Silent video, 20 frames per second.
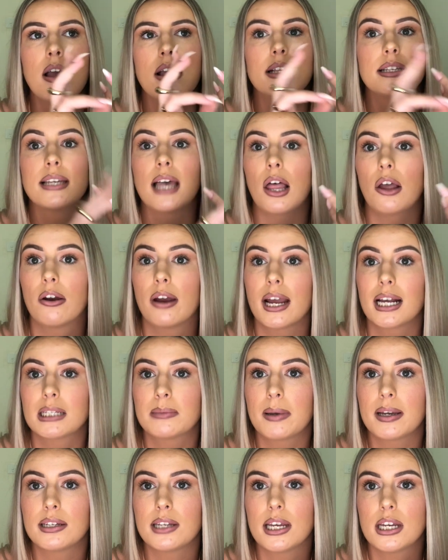salary
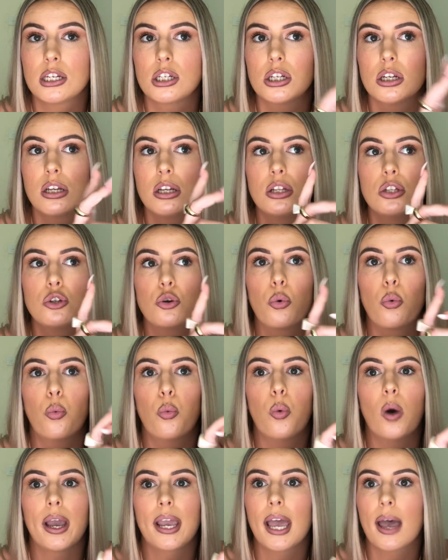expectations,
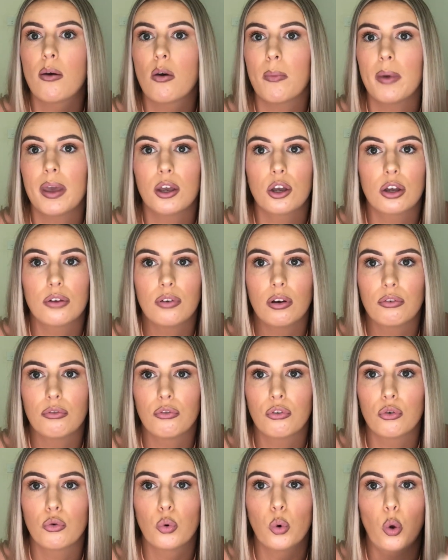why I would be a good fit
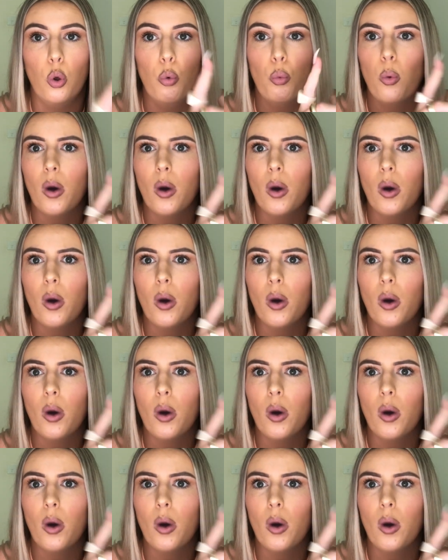for the role,